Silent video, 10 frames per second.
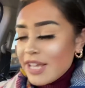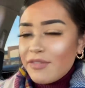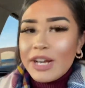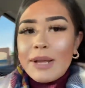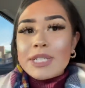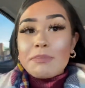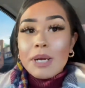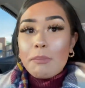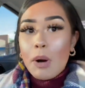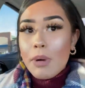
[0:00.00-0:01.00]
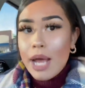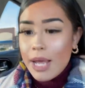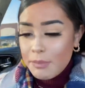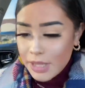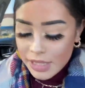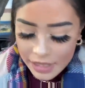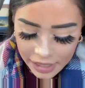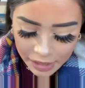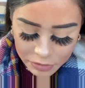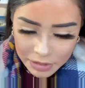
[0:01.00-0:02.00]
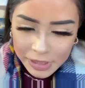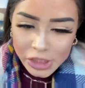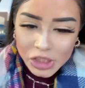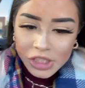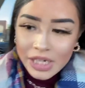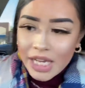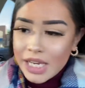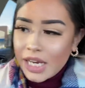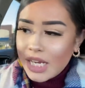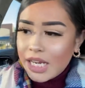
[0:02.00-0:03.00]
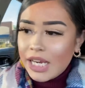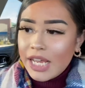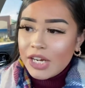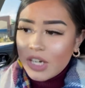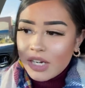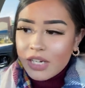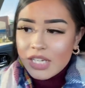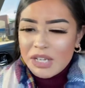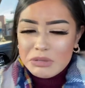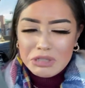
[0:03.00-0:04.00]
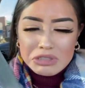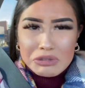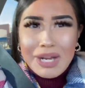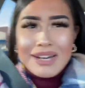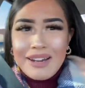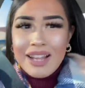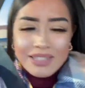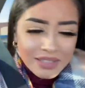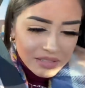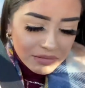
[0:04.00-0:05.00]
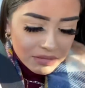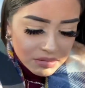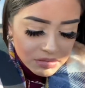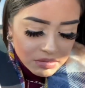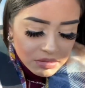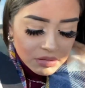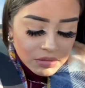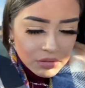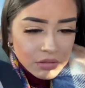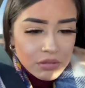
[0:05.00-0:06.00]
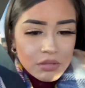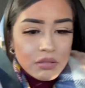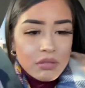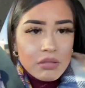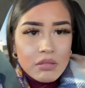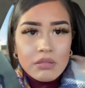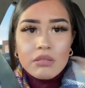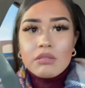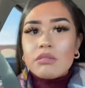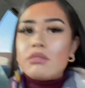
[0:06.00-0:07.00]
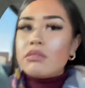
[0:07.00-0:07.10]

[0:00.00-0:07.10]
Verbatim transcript: freaking spit a boba at me and it was on my shirt and like later it was all dried and nasty. With the freaking with the